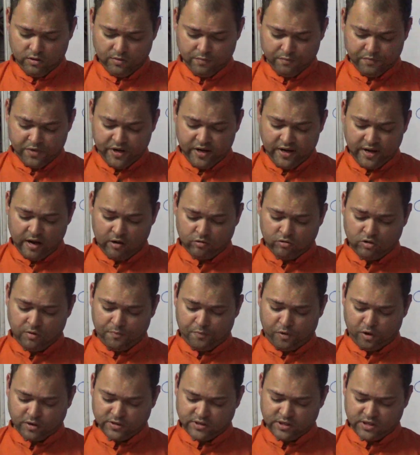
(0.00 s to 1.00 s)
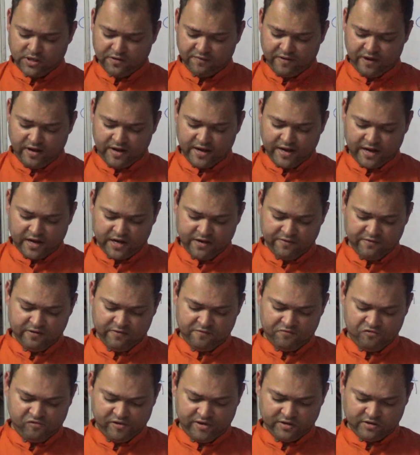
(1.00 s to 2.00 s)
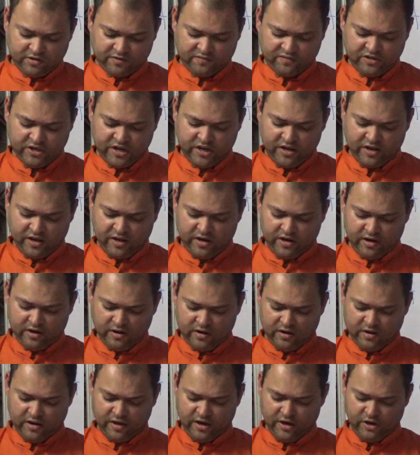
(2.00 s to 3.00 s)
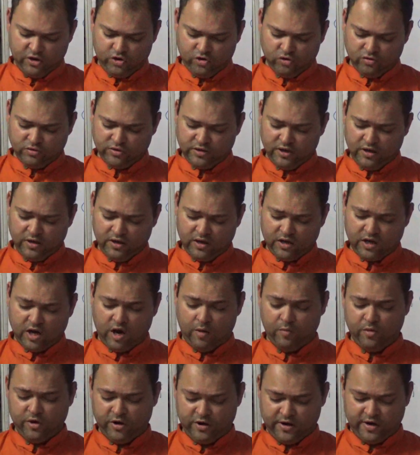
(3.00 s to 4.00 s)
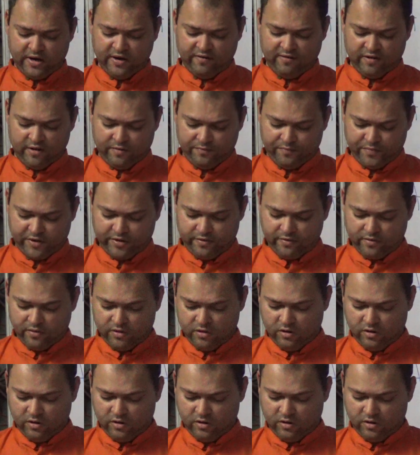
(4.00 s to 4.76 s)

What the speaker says: Bring out the positive and negative influence of gender issues in community development.